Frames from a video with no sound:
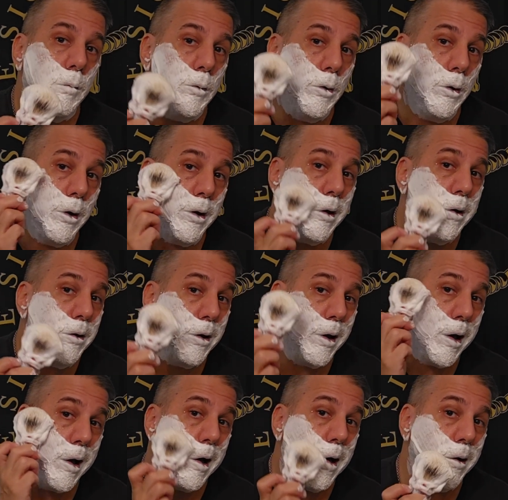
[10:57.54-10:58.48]
Look at
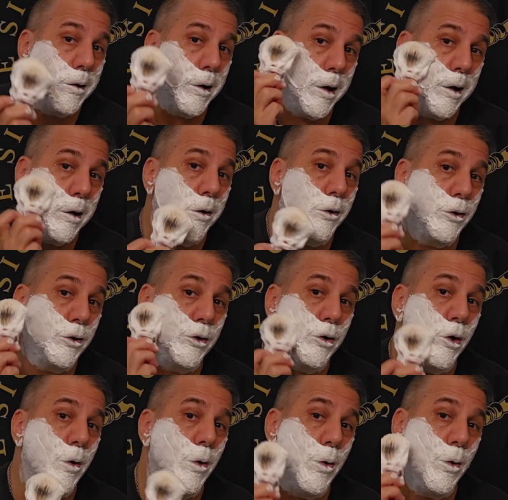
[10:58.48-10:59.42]
that. That is
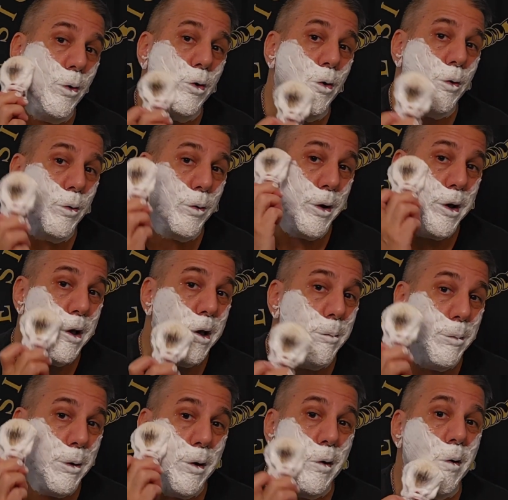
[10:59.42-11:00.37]
so
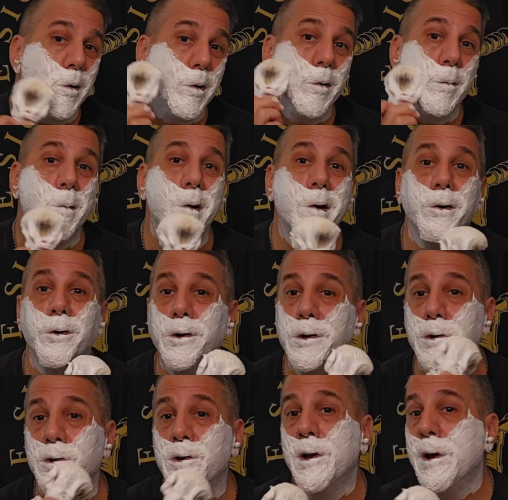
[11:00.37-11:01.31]
creamy. Oh my goodness.